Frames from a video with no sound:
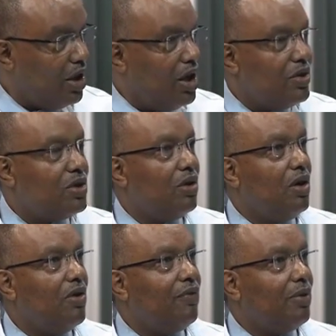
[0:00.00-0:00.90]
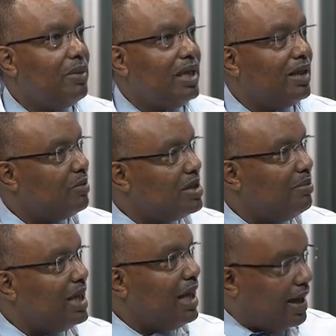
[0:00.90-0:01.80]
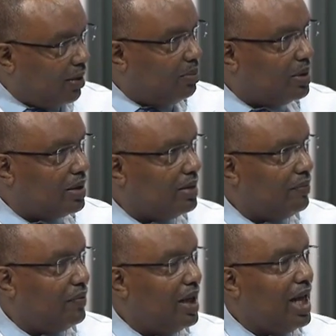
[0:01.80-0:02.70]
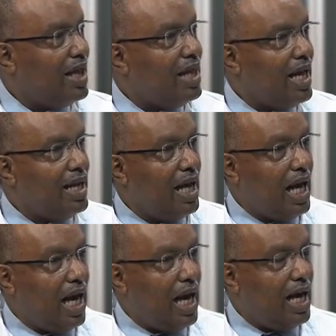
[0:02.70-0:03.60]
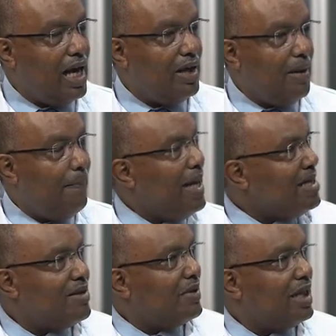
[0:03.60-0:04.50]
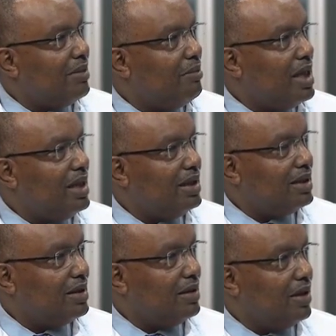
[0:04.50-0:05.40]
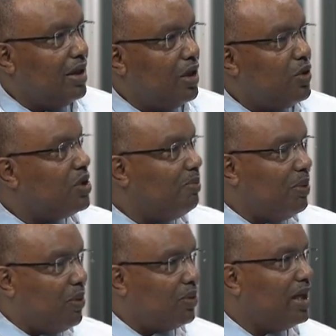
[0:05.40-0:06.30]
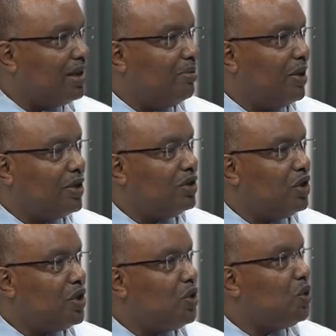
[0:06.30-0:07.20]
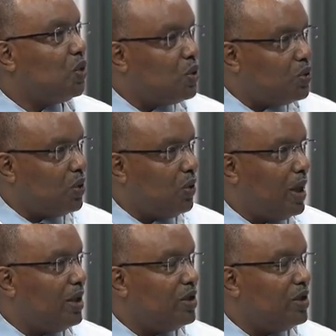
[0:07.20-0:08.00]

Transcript: So for me, that was a big eye-opener. And then mentoring means you support that person to grow, and